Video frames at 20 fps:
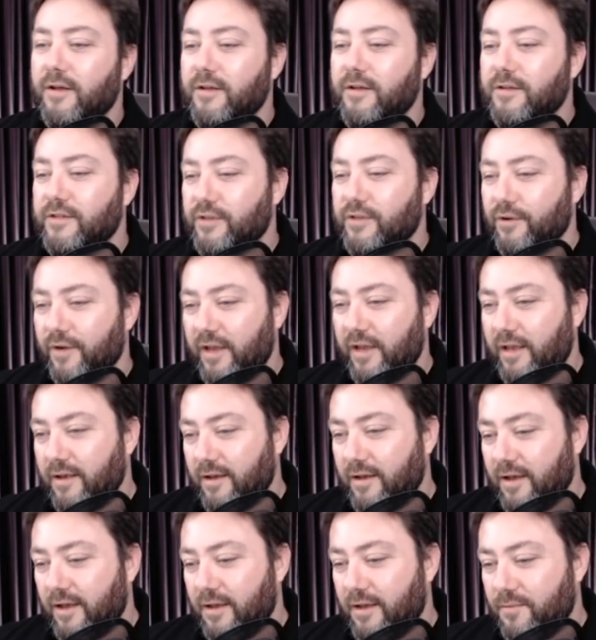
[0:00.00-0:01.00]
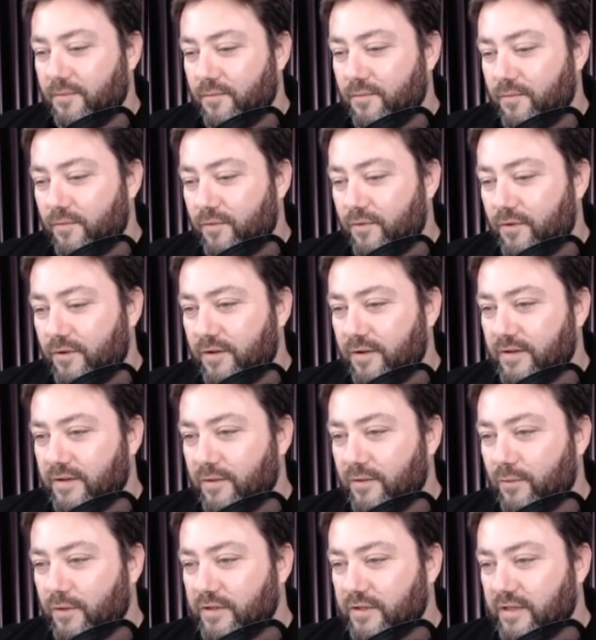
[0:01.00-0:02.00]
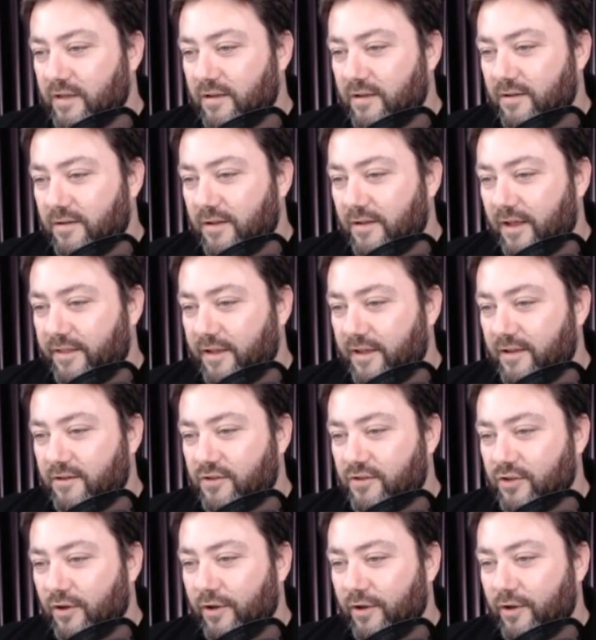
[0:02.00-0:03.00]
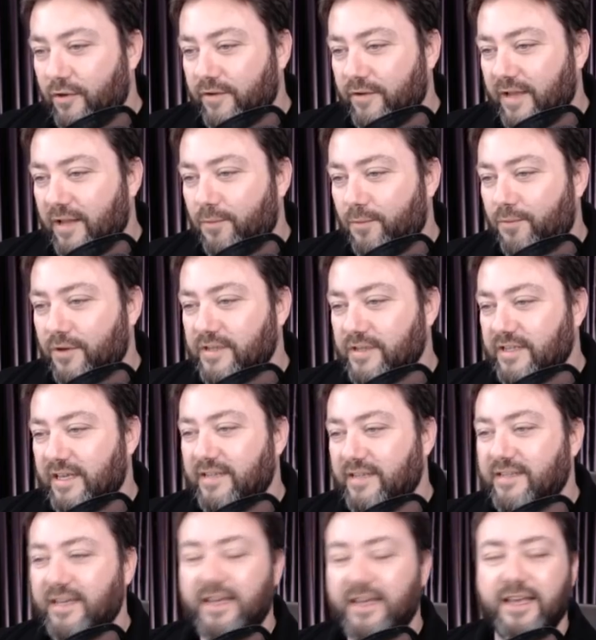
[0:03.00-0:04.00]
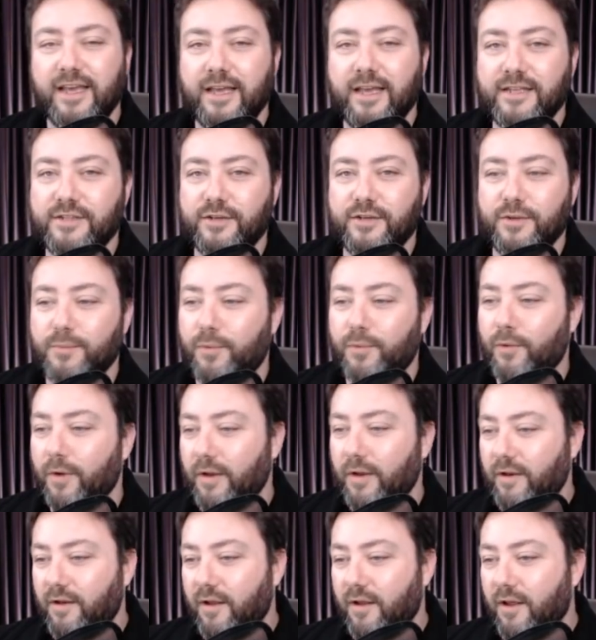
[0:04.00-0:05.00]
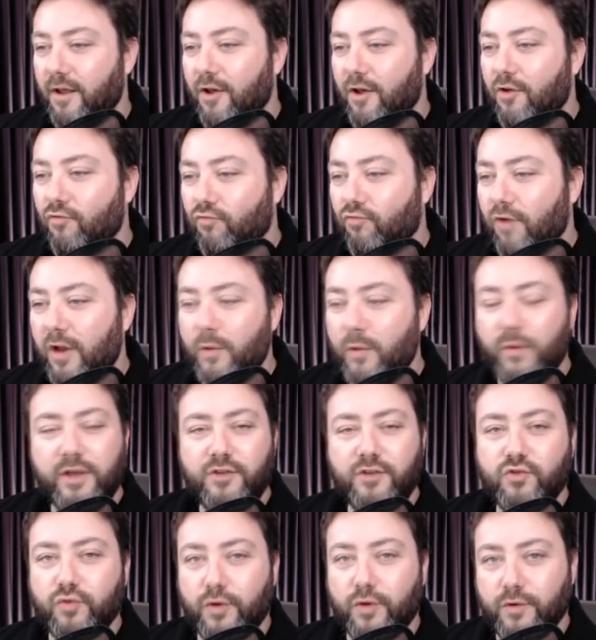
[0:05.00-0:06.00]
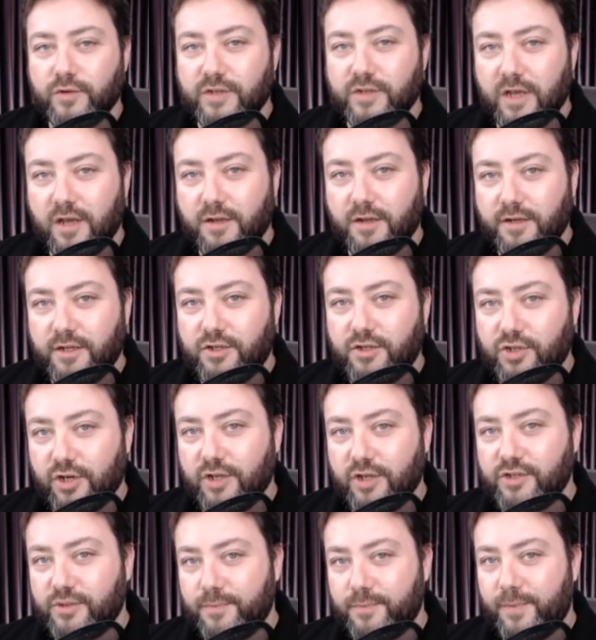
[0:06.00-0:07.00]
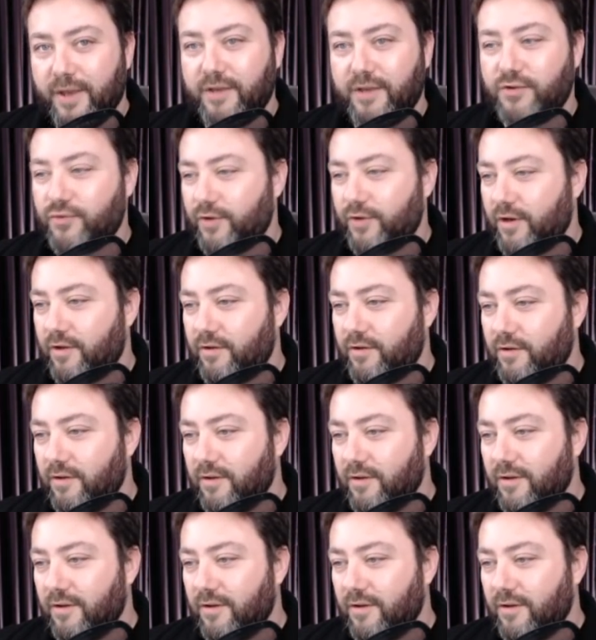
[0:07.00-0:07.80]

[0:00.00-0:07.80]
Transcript: Sorry, I think jolly old El Presidente here has a good point. Right wing trolls aren't in charge in Patreon.